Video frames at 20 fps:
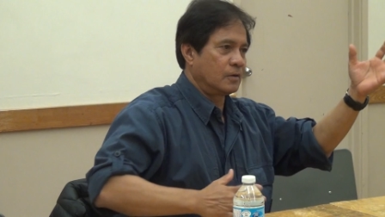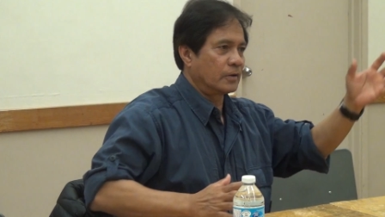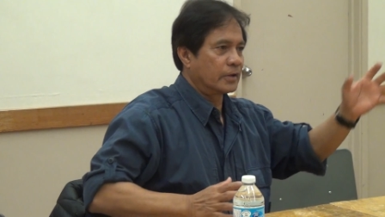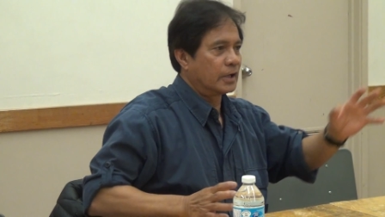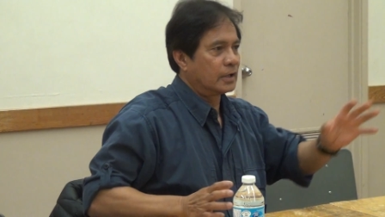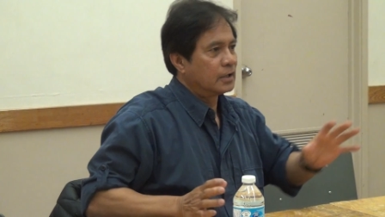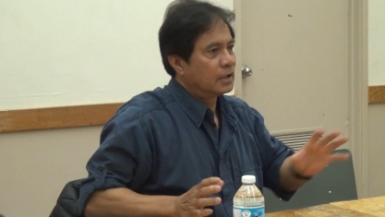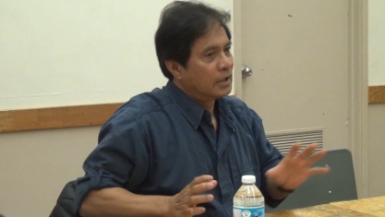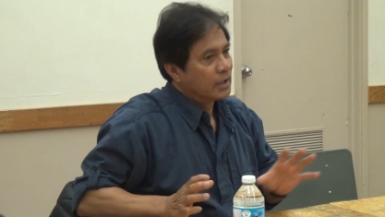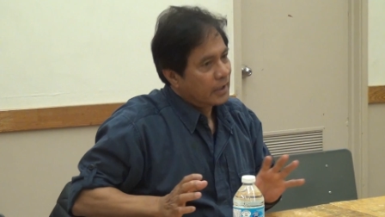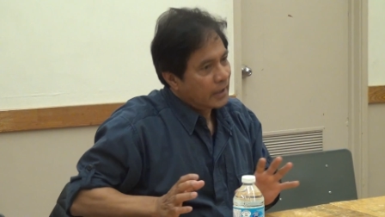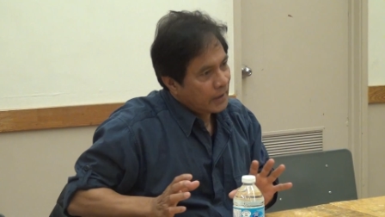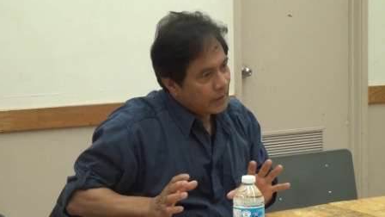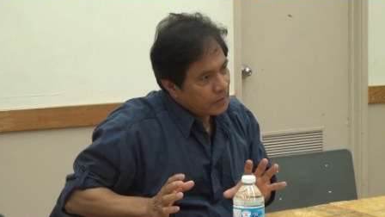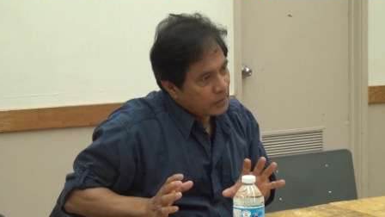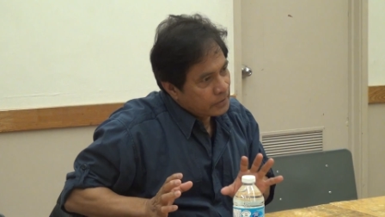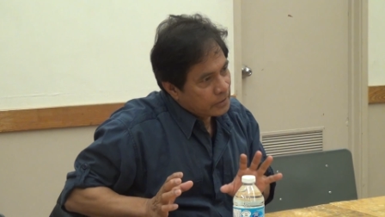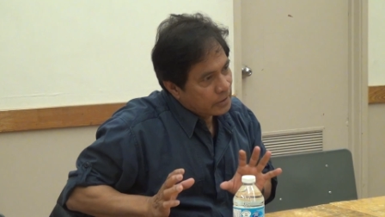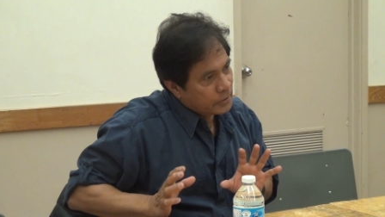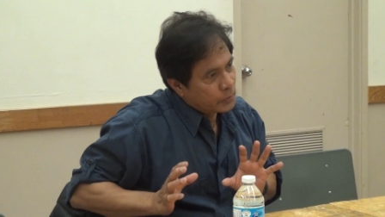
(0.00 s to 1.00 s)
all that, in
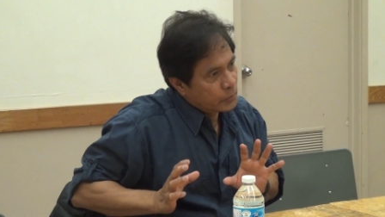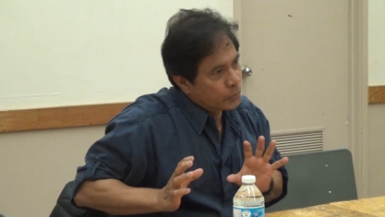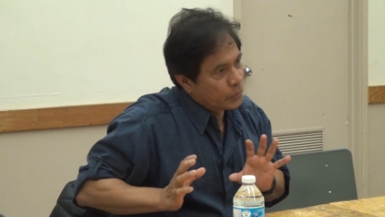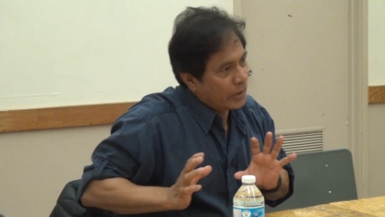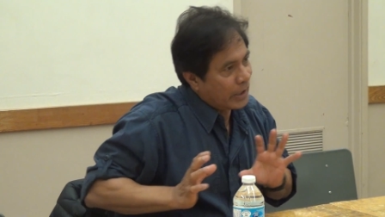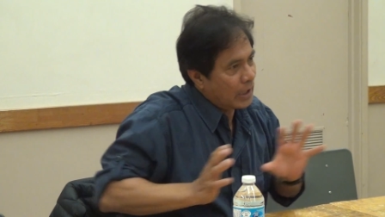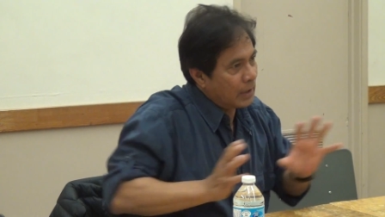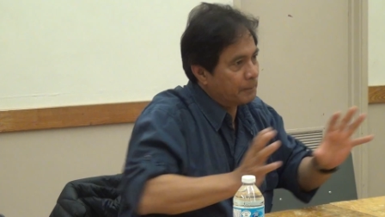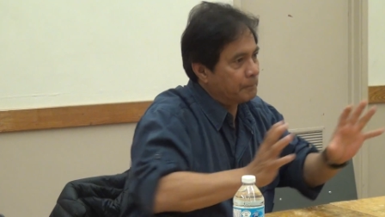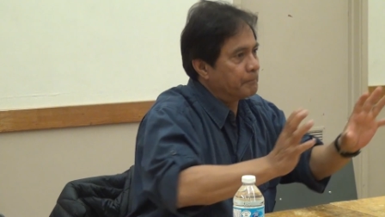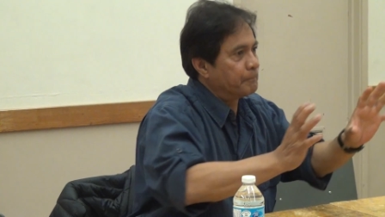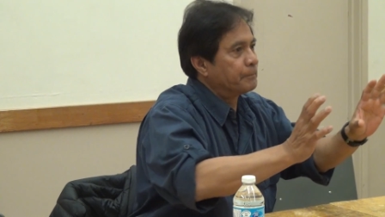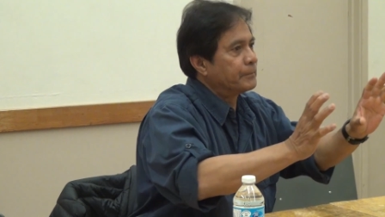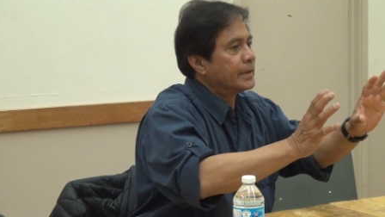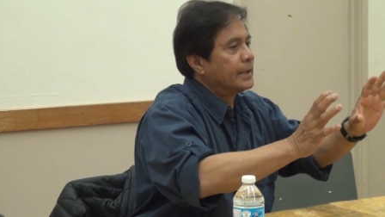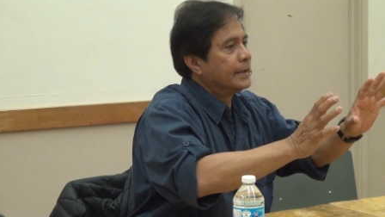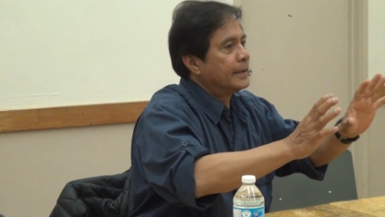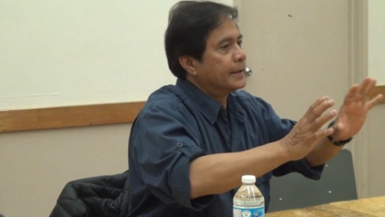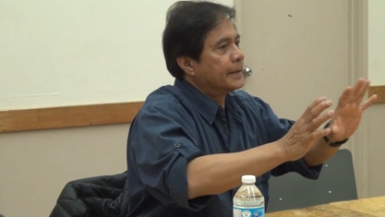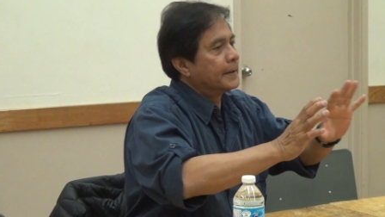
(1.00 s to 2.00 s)
order to help
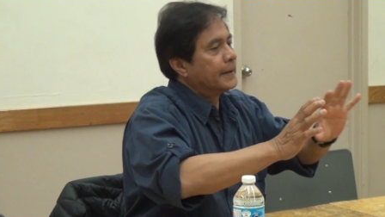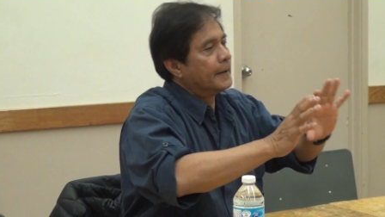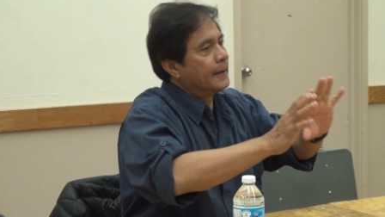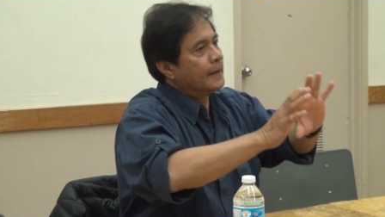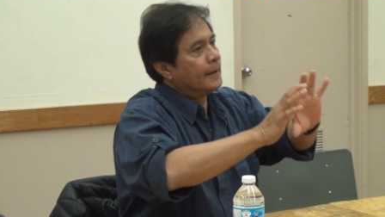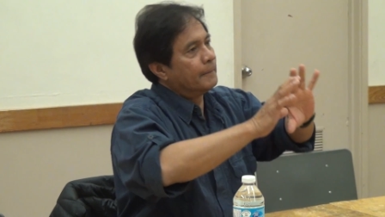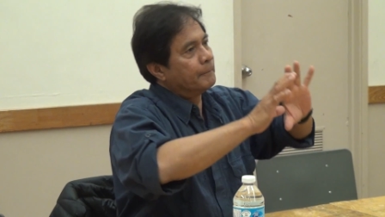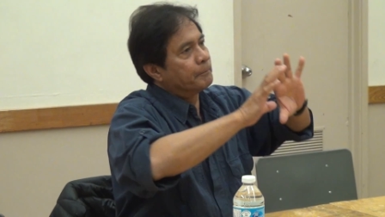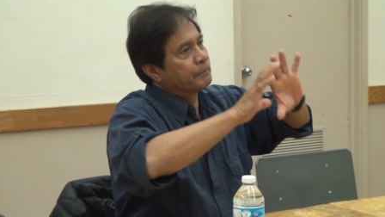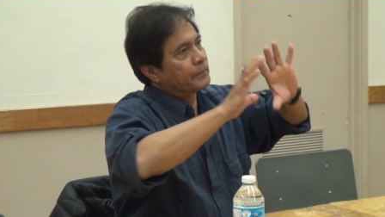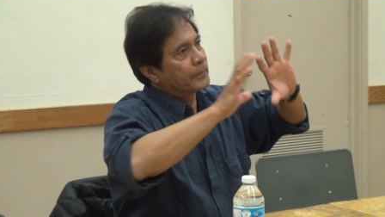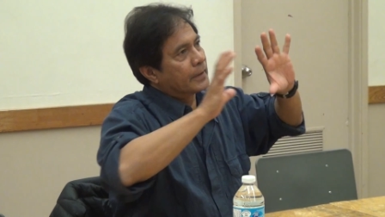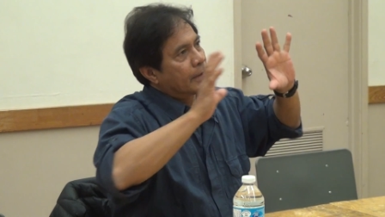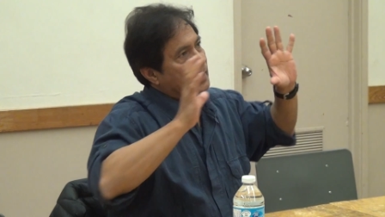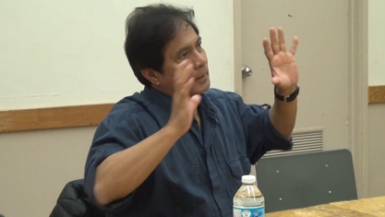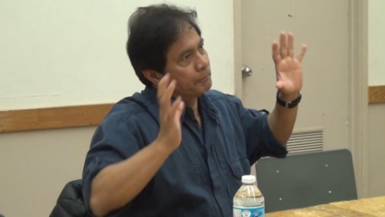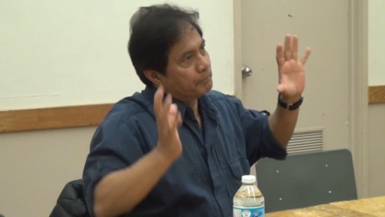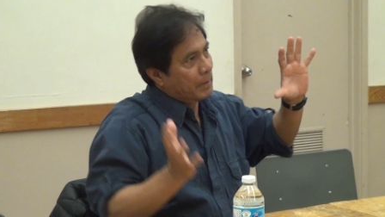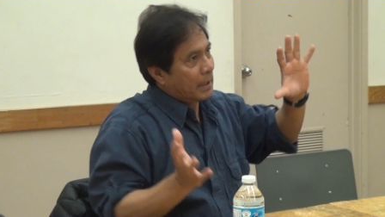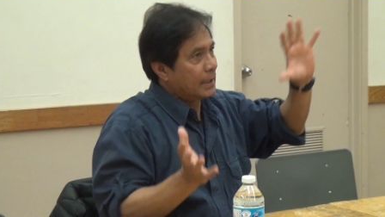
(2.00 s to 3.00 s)

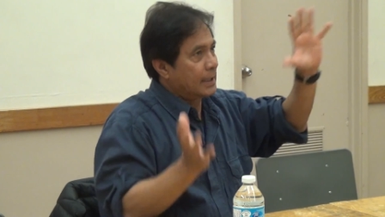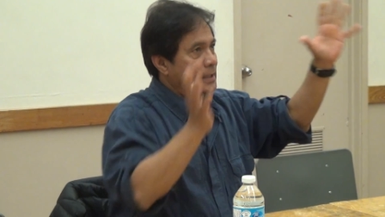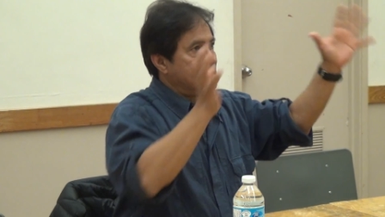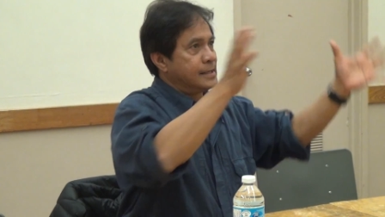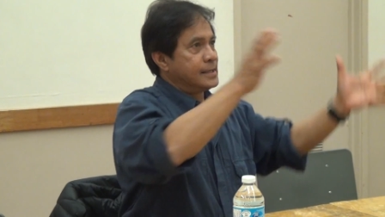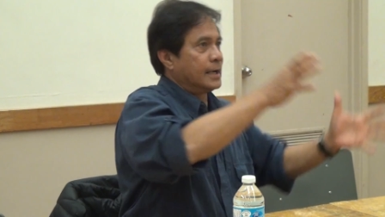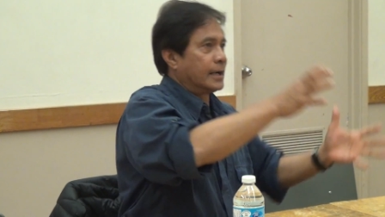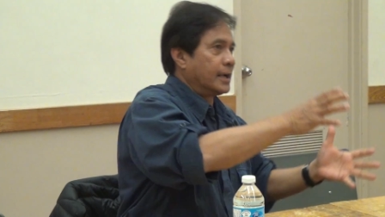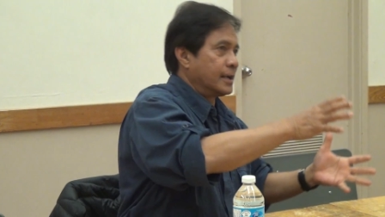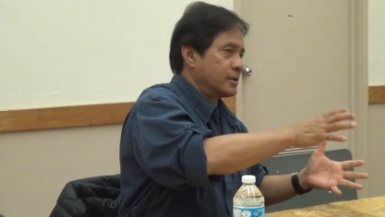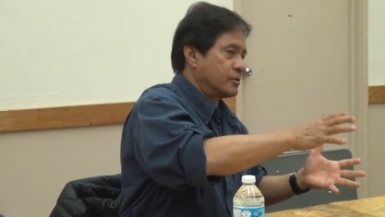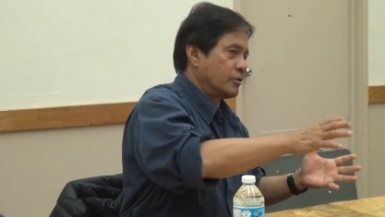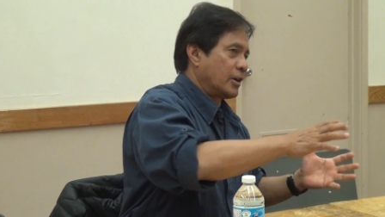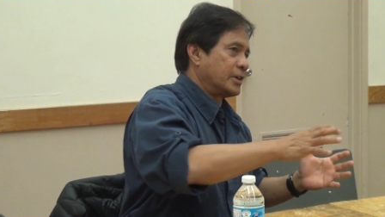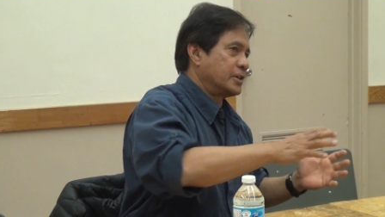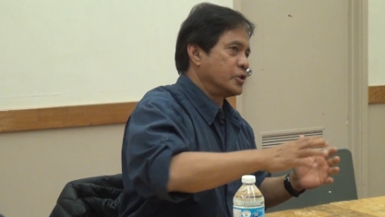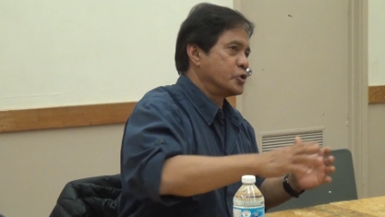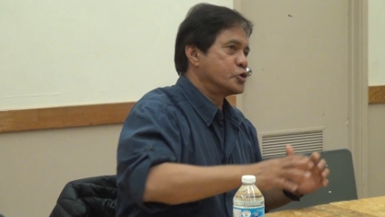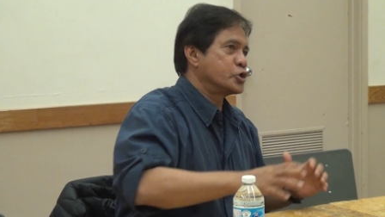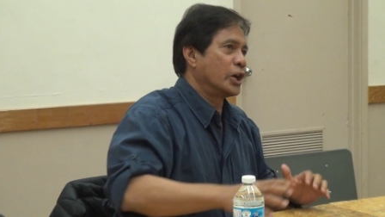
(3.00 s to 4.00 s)
balance against
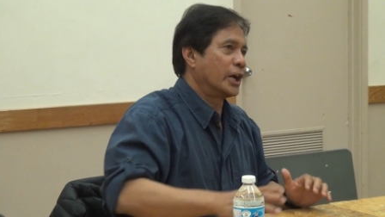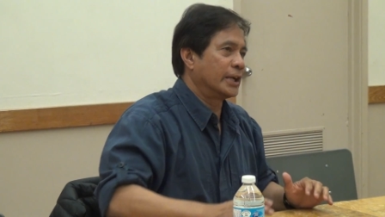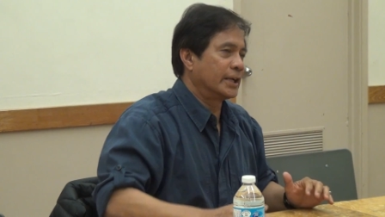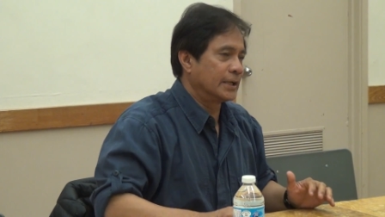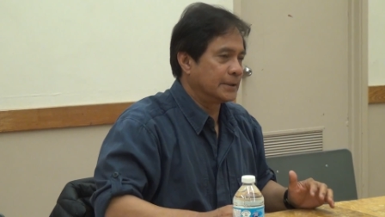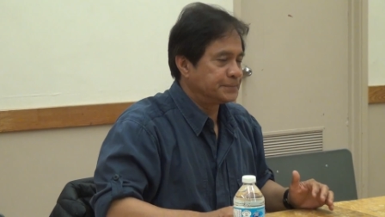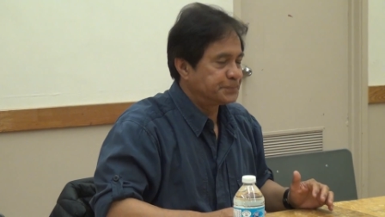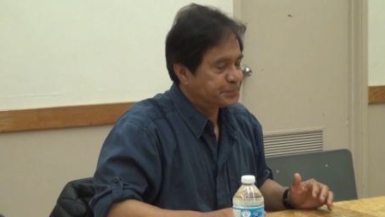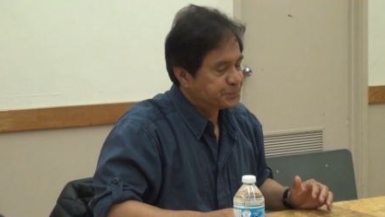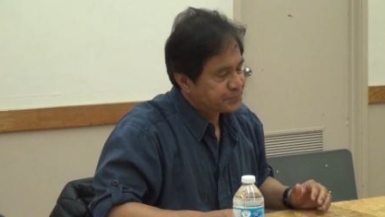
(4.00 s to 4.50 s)
Russia and China.